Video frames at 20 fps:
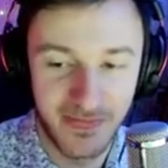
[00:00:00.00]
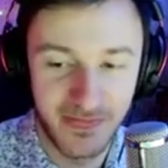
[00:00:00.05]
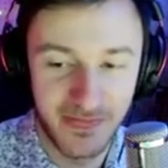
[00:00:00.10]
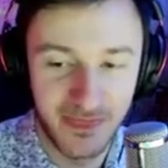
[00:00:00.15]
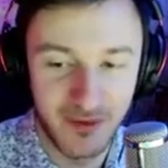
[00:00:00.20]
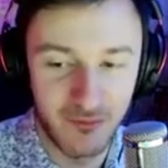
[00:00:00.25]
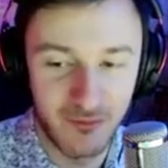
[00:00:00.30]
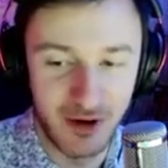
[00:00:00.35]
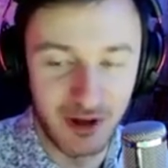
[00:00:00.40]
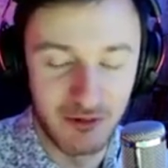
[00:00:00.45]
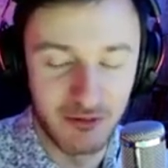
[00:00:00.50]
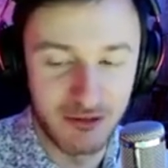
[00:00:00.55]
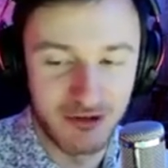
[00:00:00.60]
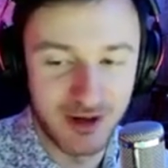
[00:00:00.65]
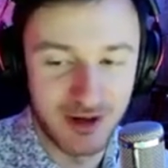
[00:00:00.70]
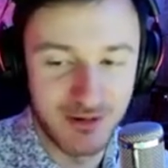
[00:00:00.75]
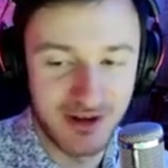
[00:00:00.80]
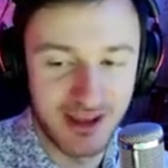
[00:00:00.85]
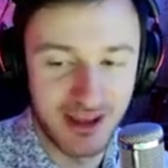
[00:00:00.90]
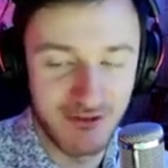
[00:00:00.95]
When will
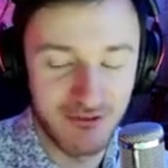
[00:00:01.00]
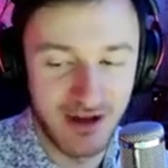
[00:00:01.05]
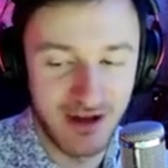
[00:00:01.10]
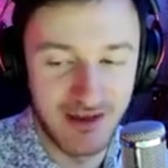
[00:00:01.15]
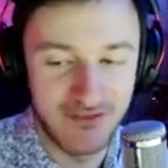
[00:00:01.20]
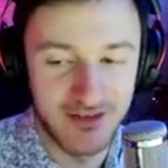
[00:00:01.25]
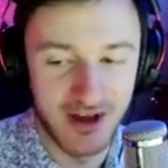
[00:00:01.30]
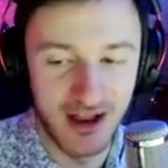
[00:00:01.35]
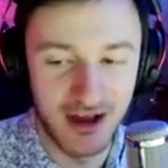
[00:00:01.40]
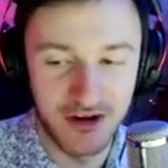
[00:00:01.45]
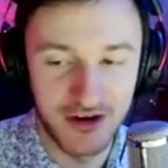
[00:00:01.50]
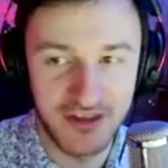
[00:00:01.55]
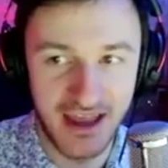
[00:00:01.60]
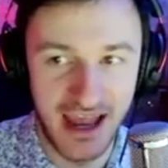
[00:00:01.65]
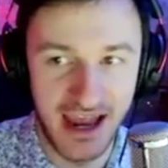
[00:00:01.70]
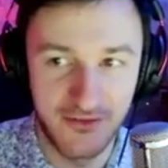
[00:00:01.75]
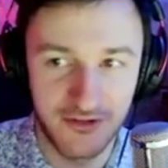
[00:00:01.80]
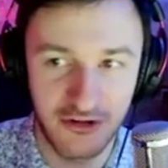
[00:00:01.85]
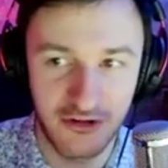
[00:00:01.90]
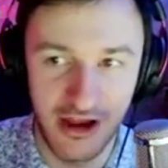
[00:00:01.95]
Crippy get $5?
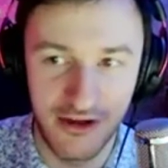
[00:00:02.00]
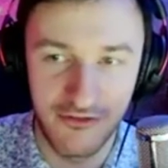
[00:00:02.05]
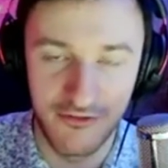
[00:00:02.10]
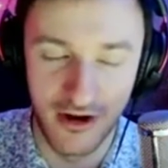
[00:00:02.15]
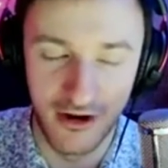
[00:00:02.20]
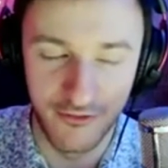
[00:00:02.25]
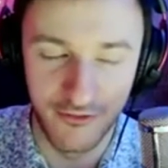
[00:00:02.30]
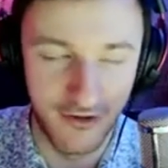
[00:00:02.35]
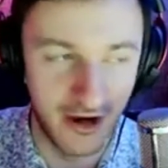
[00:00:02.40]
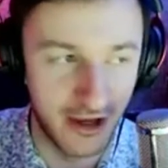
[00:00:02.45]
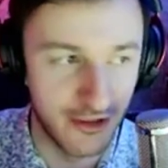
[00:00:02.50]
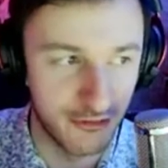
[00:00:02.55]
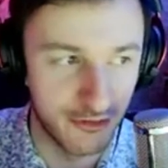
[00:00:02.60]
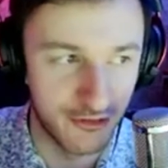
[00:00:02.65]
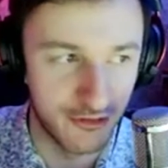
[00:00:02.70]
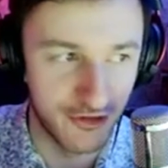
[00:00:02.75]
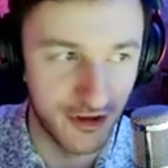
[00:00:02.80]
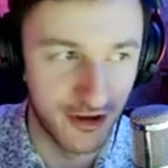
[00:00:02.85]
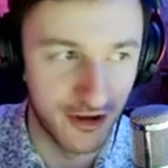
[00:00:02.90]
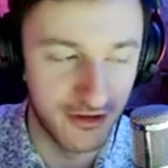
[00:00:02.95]
After I verify the
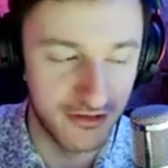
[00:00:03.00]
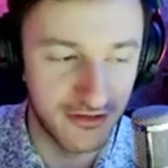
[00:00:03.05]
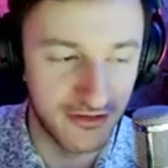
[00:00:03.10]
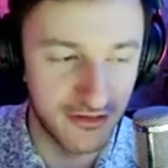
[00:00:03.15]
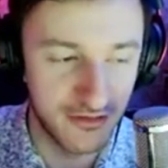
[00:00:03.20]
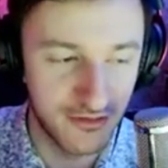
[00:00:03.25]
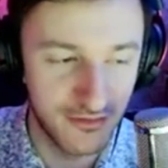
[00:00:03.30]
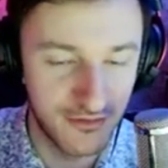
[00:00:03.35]
results.